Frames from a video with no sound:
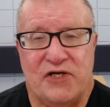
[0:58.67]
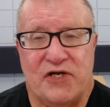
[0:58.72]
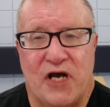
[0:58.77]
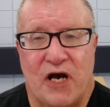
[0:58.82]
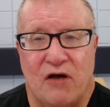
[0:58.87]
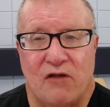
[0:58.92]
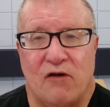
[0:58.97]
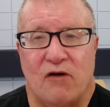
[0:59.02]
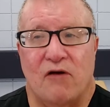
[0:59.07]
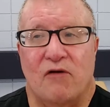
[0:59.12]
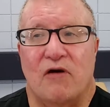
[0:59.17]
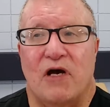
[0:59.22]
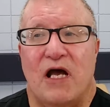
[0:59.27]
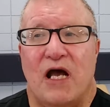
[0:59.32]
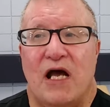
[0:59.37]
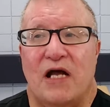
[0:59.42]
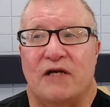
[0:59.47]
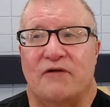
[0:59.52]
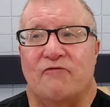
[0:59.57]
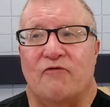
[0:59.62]
yellow,
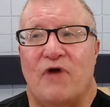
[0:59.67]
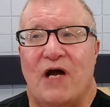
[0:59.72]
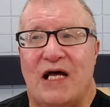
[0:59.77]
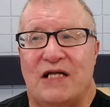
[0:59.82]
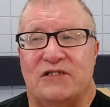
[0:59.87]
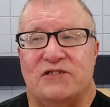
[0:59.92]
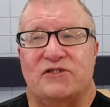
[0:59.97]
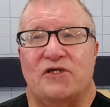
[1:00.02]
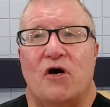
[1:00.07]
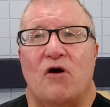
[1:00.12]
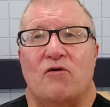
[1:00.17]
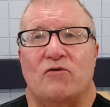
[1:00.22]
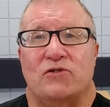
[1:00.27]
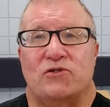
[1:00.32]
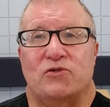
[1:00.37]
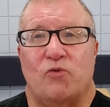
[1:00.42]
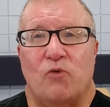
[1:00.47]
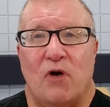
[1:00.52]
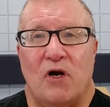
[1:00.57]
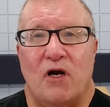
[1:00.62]
and red
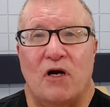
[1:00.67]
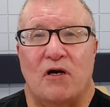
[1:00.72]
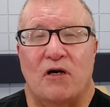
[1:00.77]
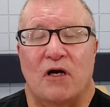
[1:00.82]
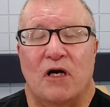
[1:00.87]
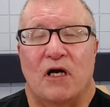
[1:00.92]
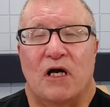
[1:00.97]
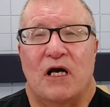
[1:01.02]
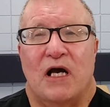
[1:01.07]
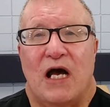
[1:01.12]
zones were.